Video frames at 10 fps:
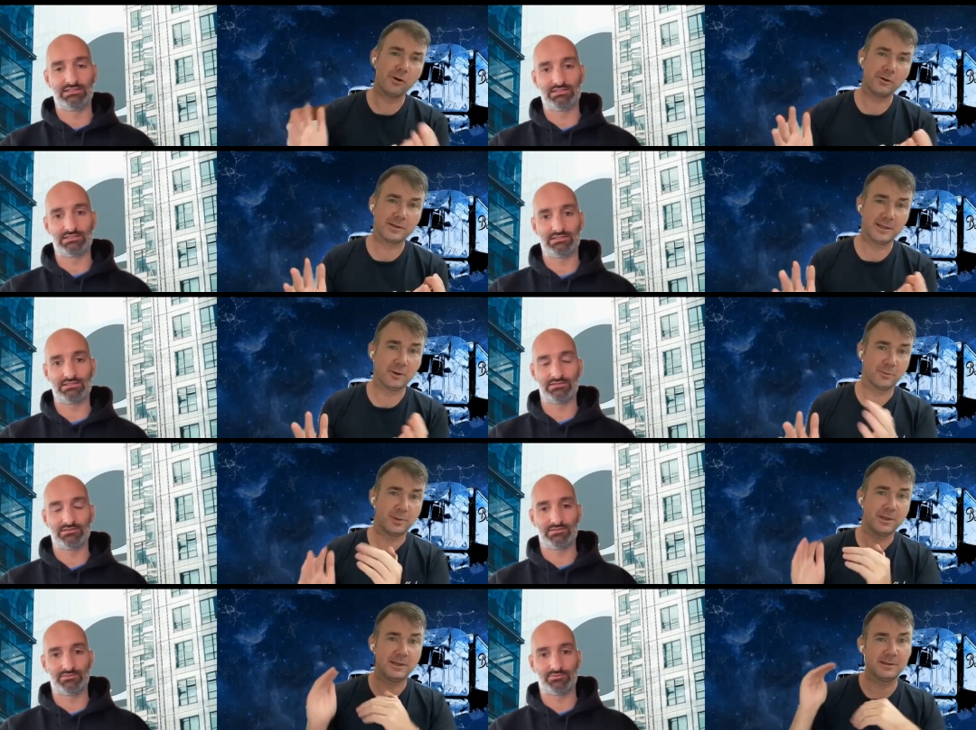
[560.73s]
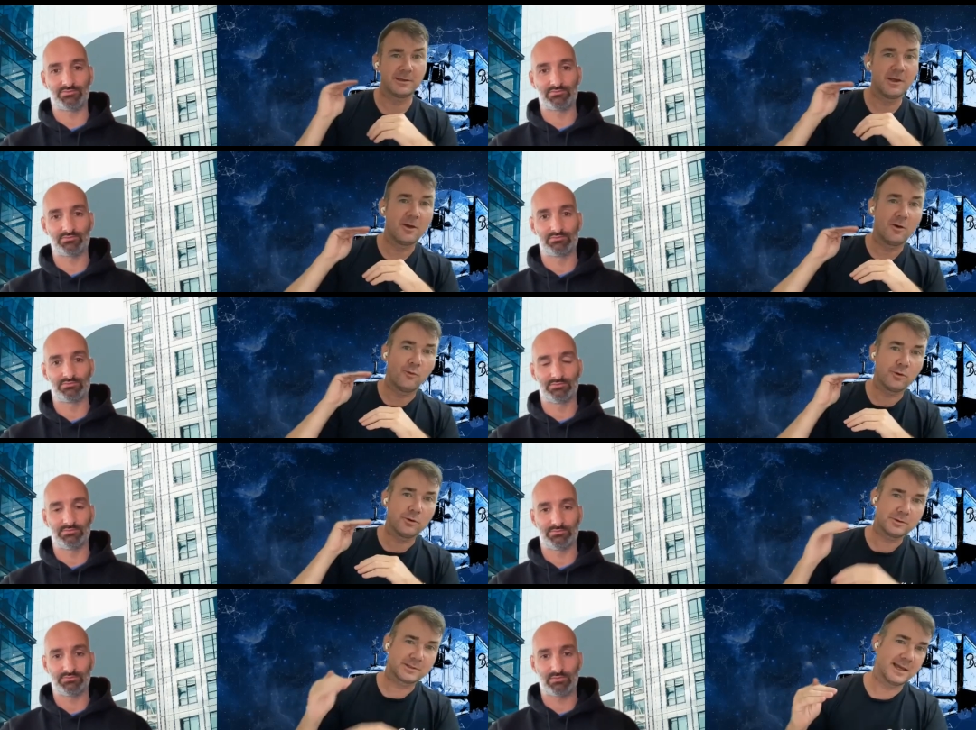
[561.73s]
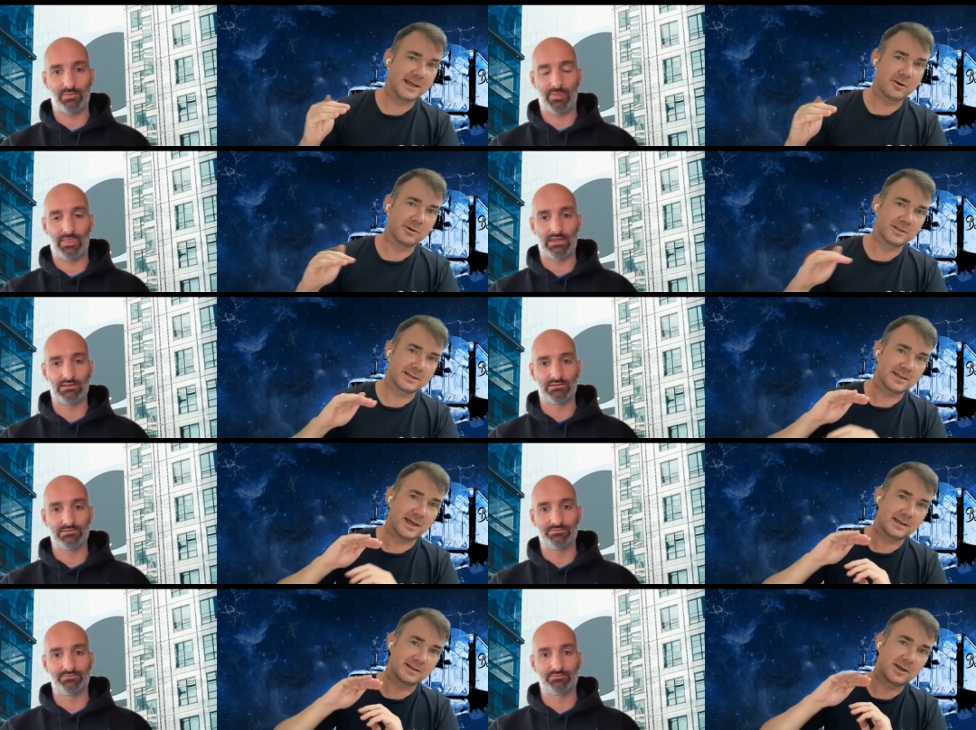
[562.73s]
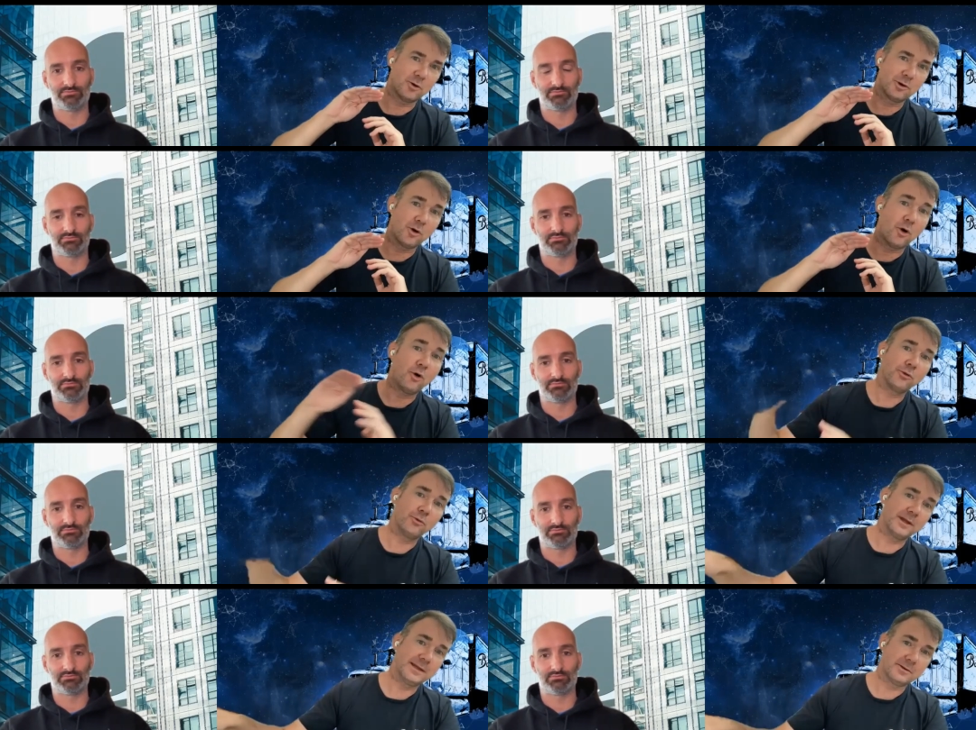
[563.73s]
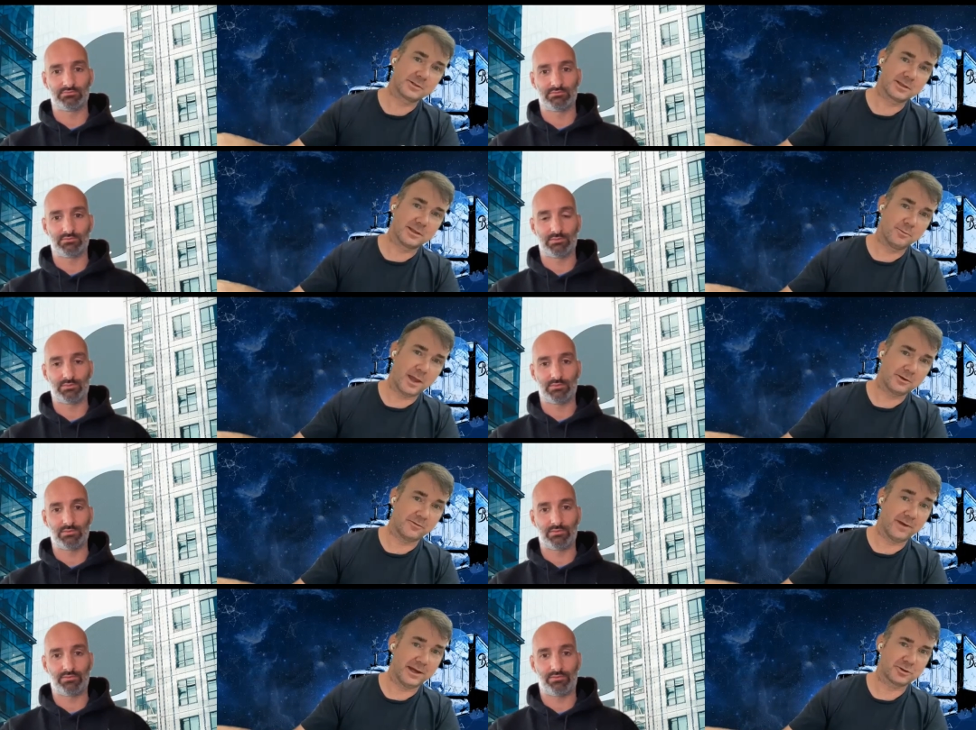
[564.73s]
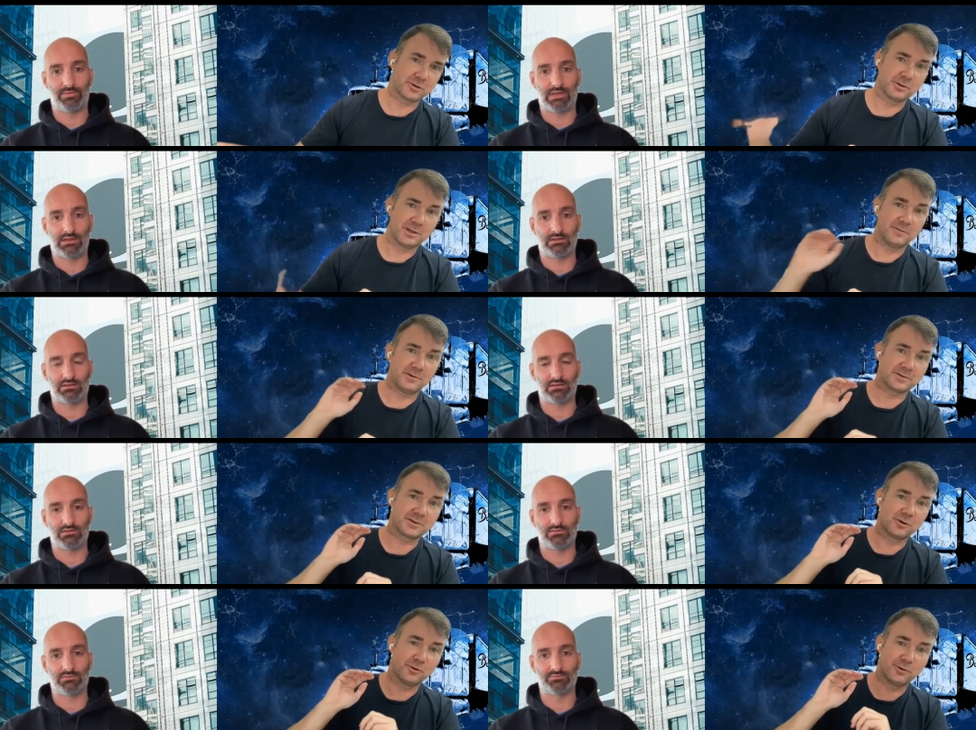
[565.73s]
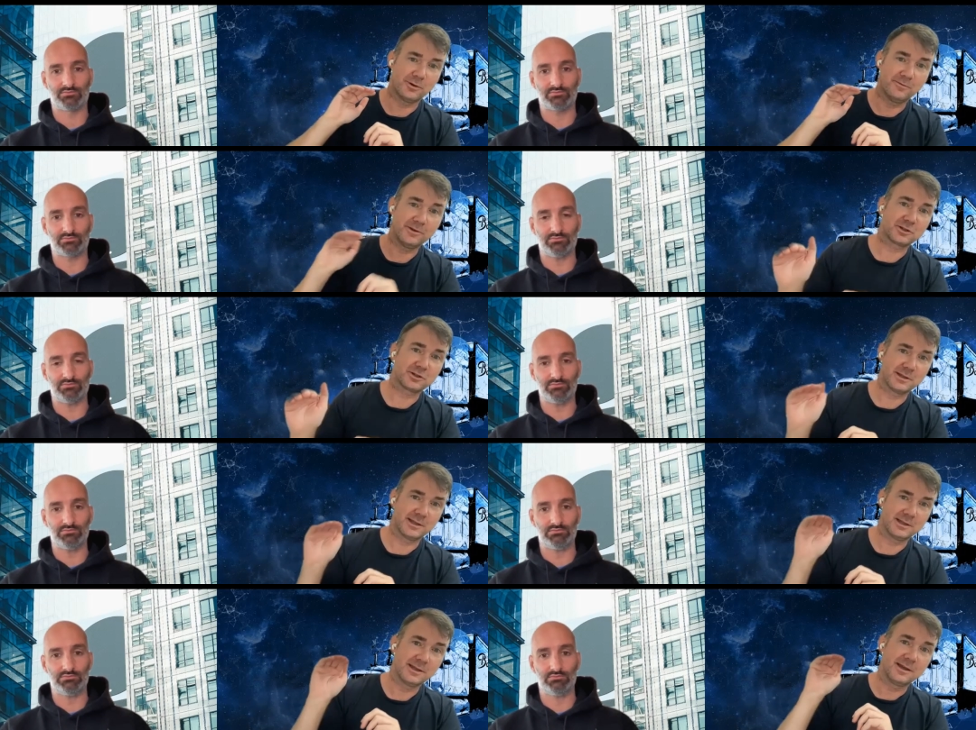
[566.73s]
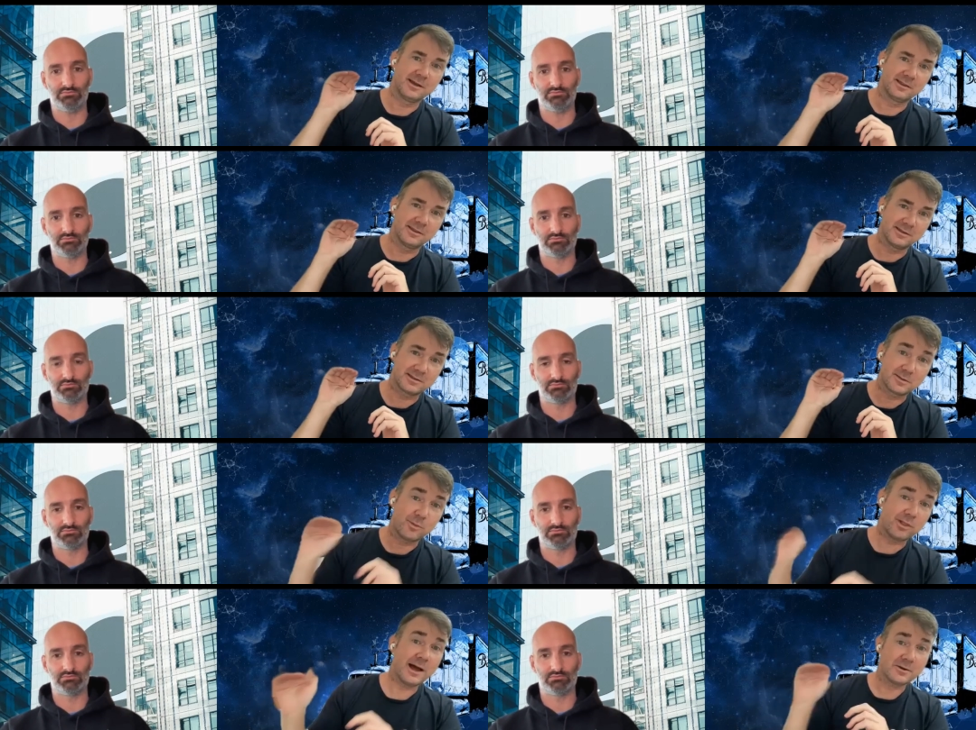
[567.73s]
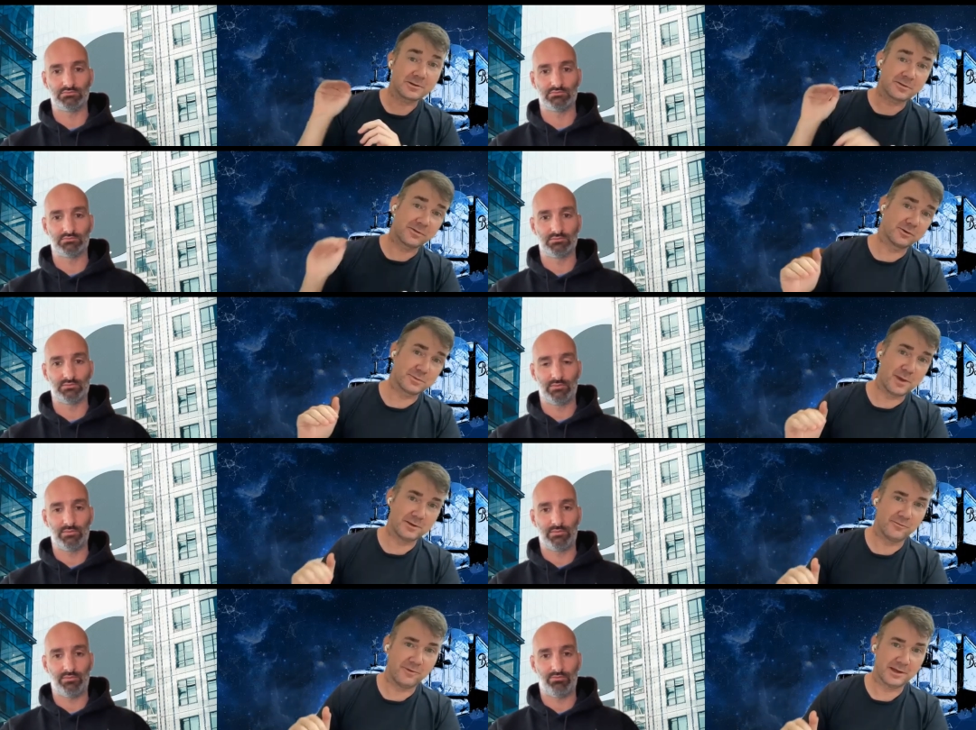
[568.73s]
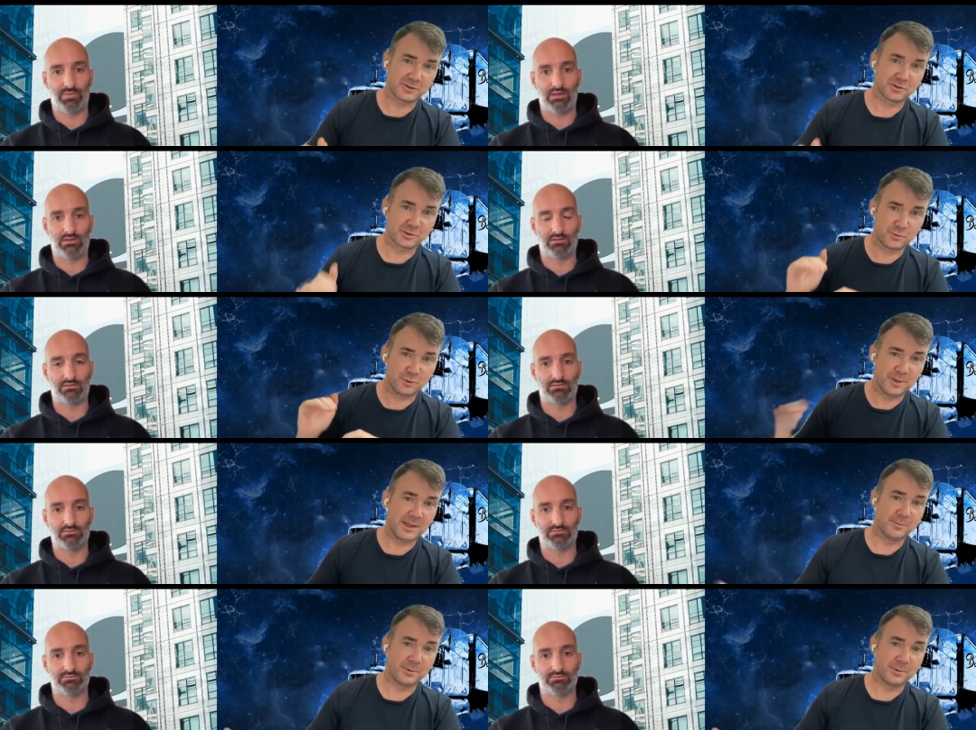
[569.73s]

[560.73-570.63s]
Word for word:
Speaker 1: our ERP, we're taking our tech stack and going all the way down to the manufacturer level. So eventually the suppliers of those manufacturers will be